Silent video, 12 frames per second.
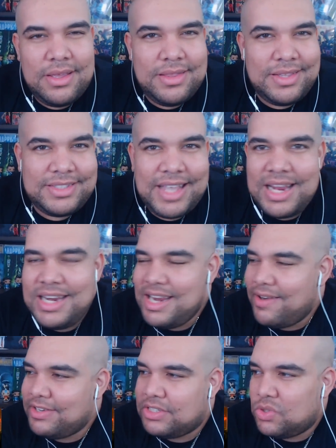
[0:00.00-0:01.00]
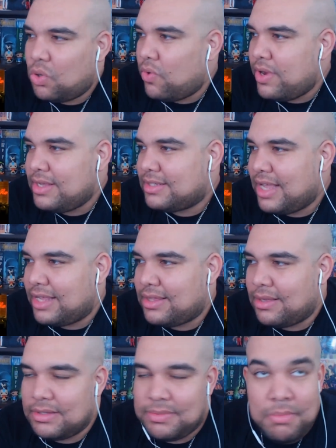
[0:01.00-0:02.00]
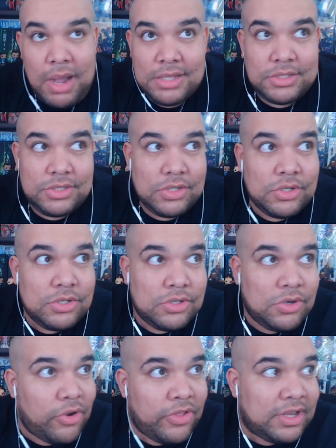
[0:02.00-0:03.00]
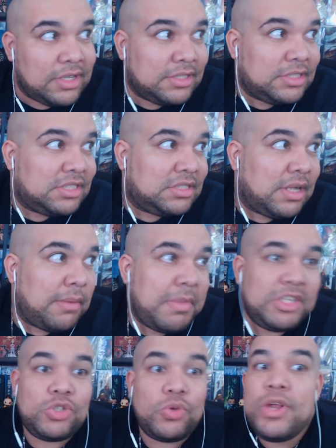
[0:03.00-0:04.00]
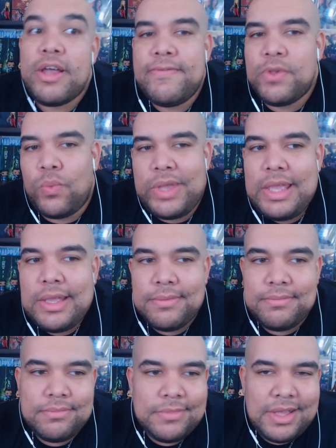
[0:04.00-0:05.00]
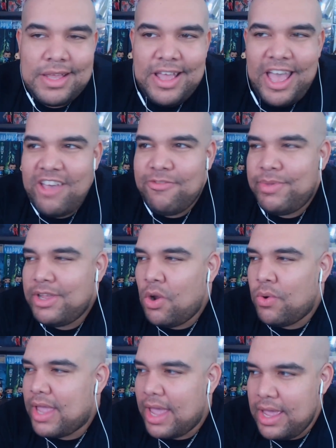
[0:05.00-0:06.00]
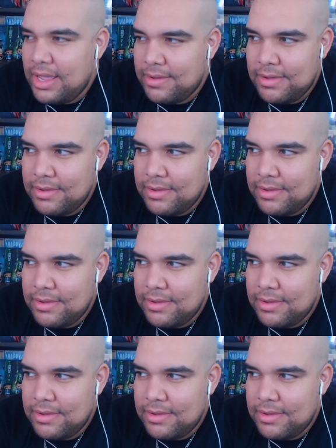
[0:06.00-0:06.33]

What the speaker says: The secondary stories, like the monster or the mystery of the week, have been okay.